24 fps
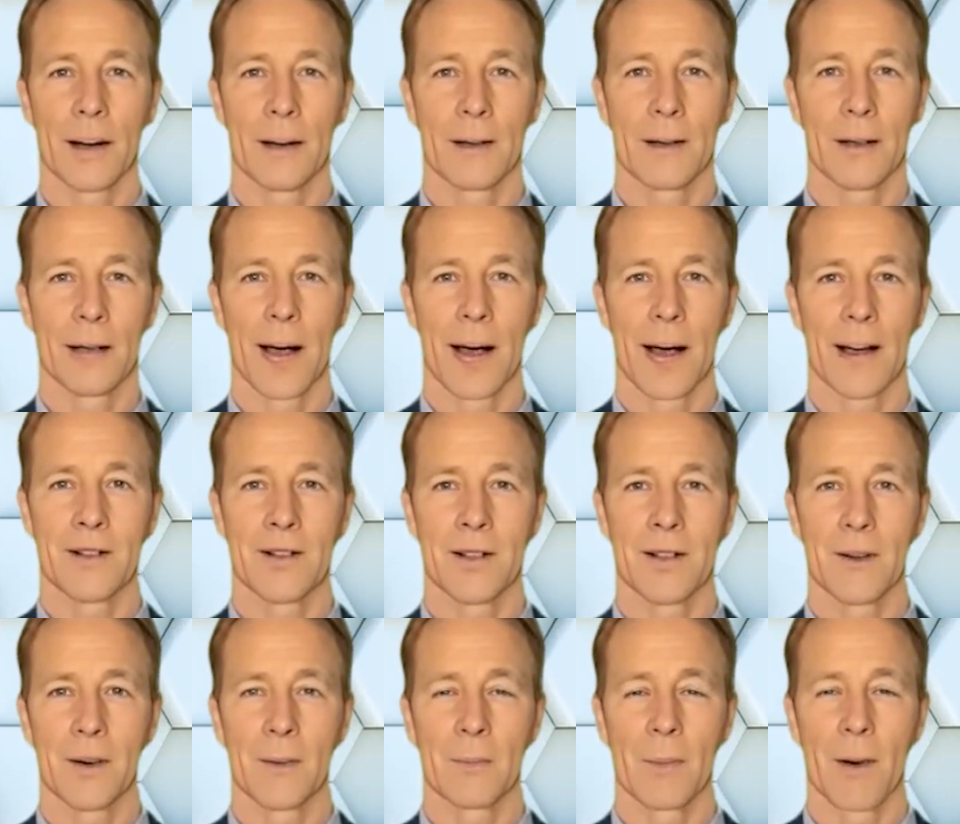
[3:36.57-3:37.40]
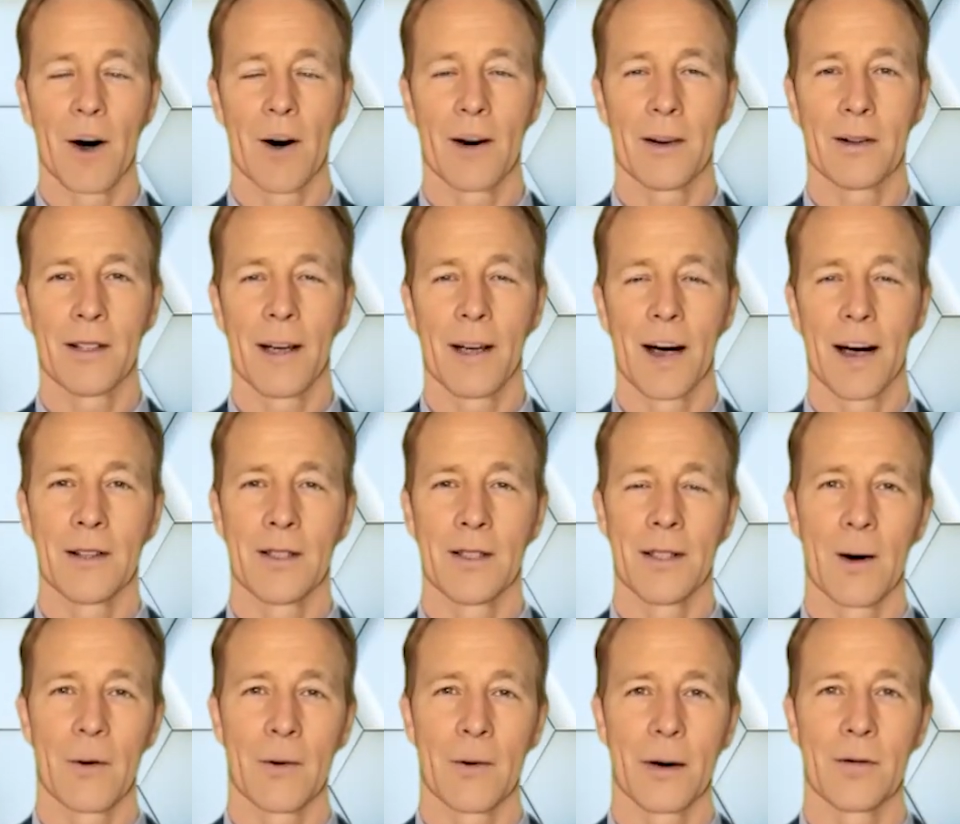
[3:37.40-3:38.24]
indicates that the party
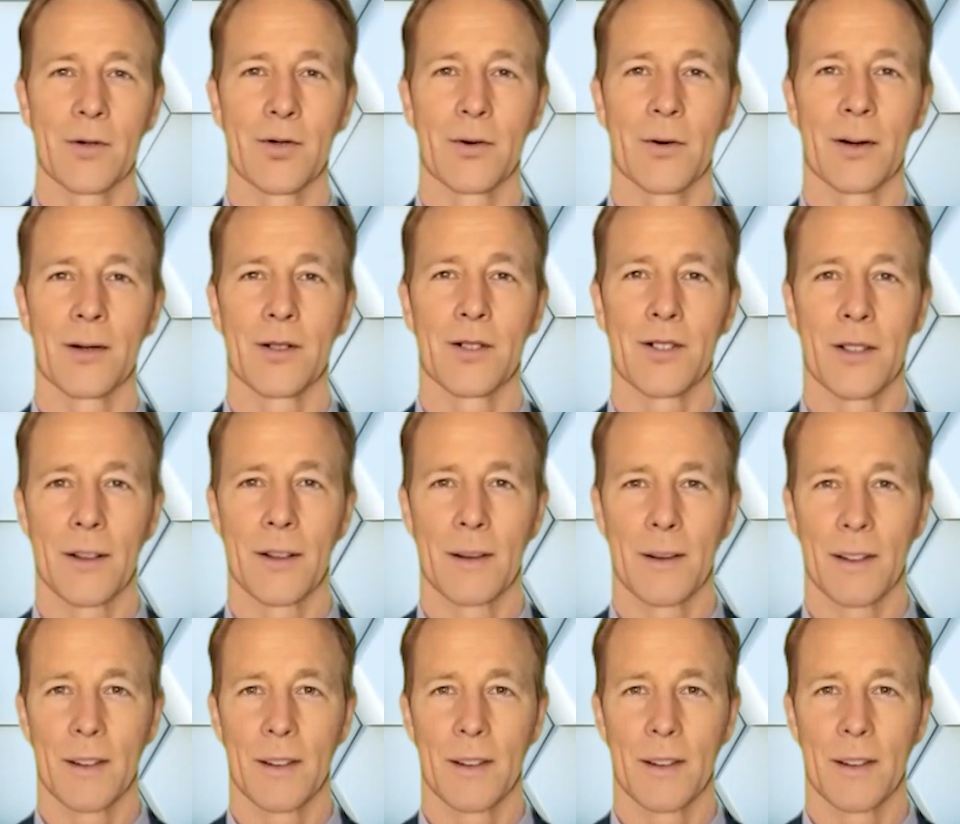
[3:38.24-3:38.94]
has no interest.